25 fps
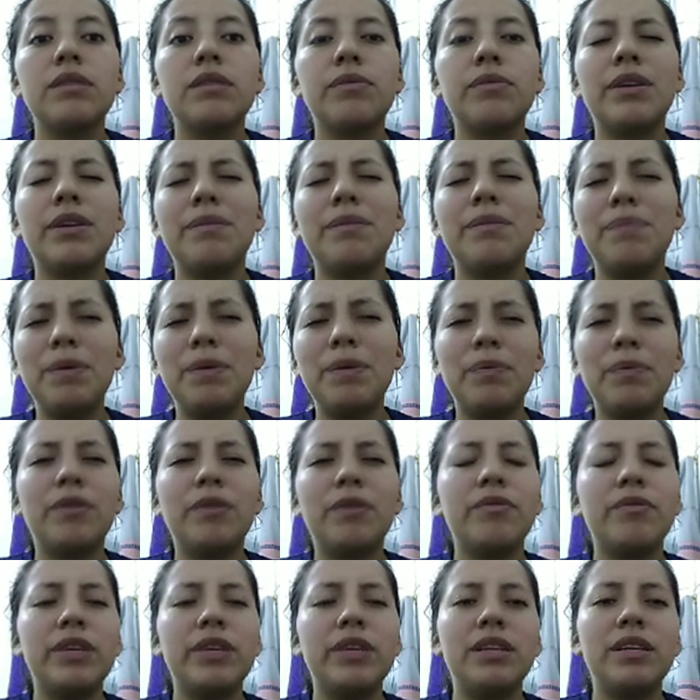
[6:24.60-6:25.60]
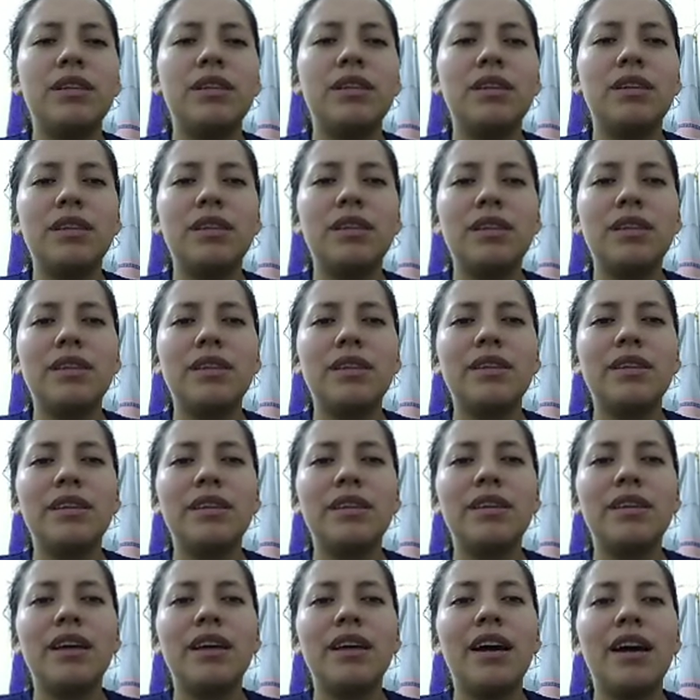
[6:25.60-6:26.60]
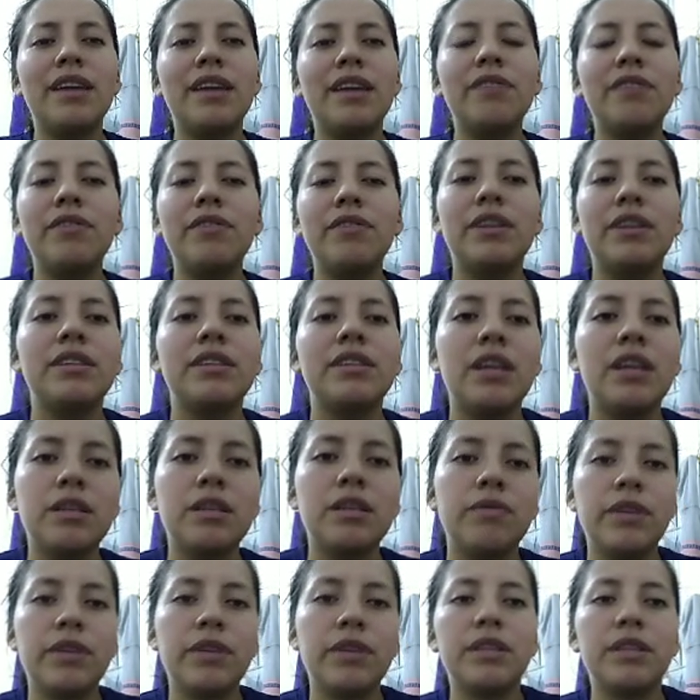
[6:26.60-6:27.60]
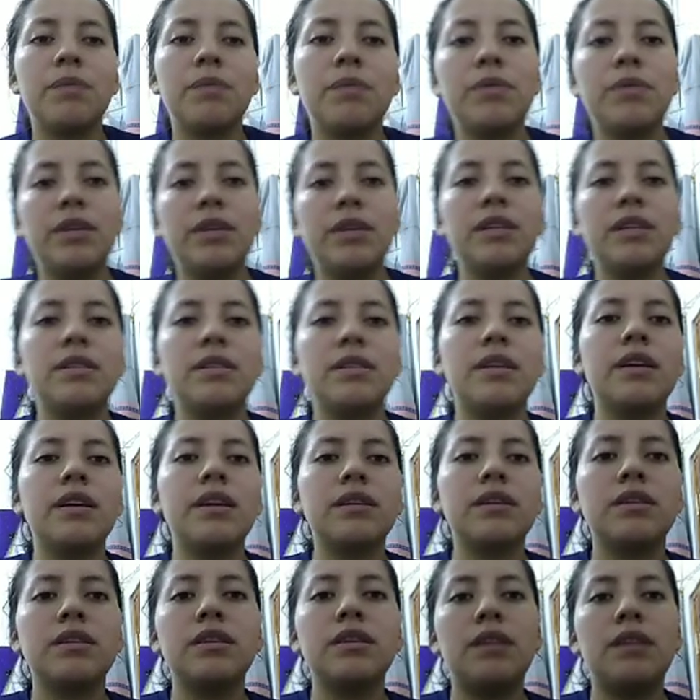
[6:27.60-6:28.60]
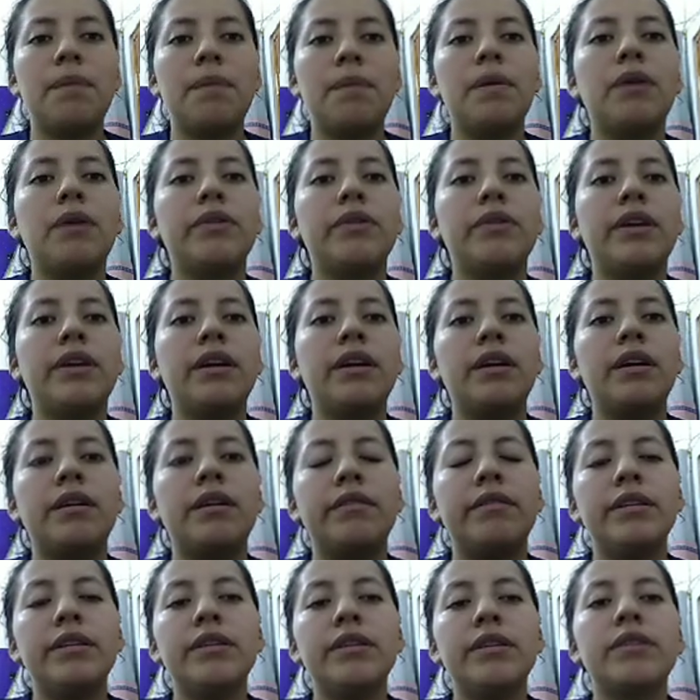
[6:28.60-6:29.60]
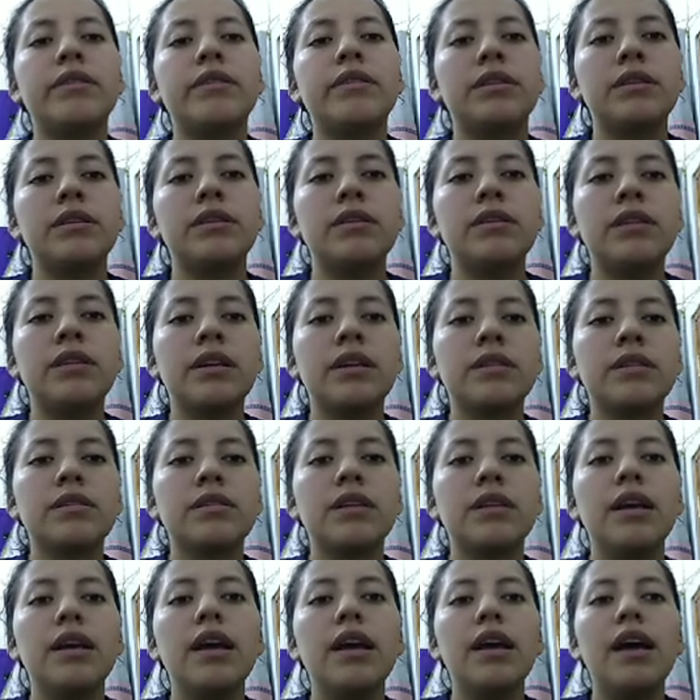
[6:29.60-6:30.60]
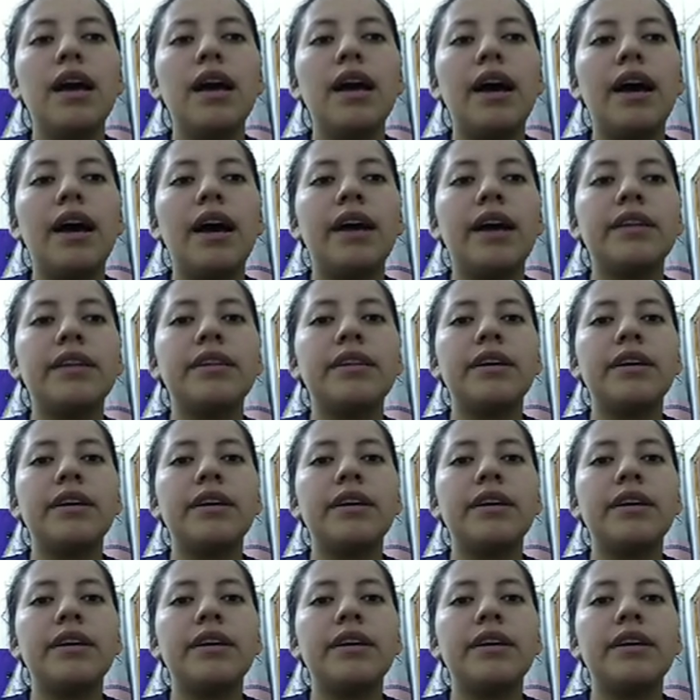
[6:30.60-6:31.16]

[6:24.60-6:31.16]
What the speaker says: people read a different text, for example, this text is about the literary text, and